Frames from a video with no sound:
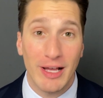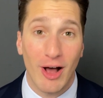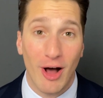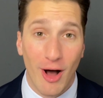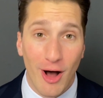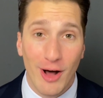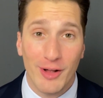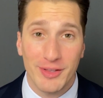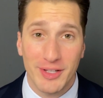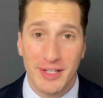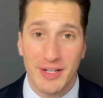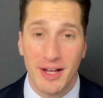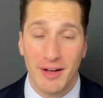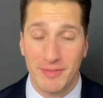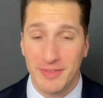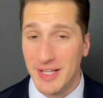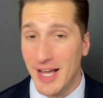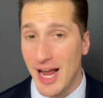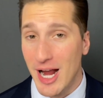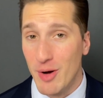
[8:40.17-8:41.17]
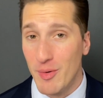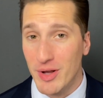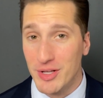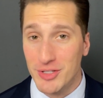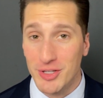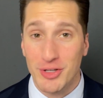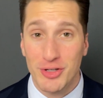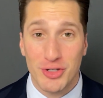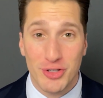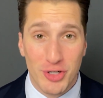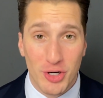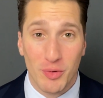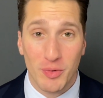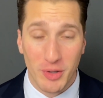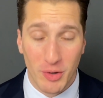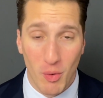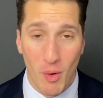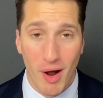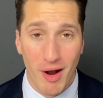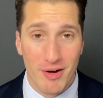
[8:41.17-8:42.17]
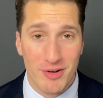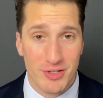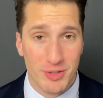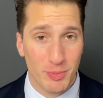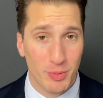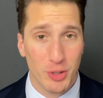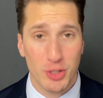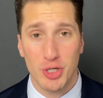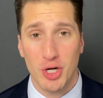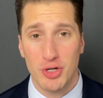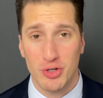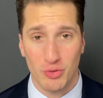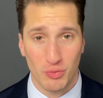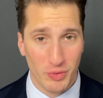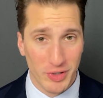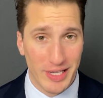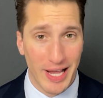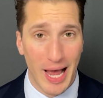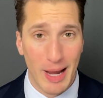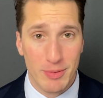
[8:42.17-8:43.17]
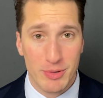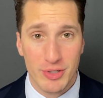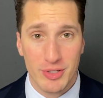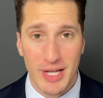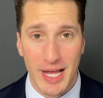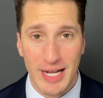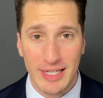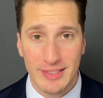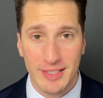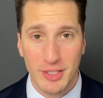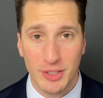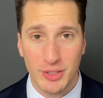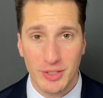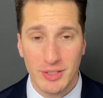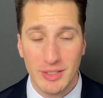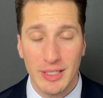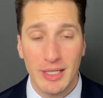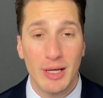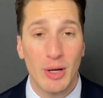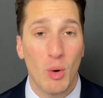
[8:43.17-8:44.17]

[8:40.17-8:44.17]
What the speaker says: oddly enough, the IRS still requires depreciation recapture taxation,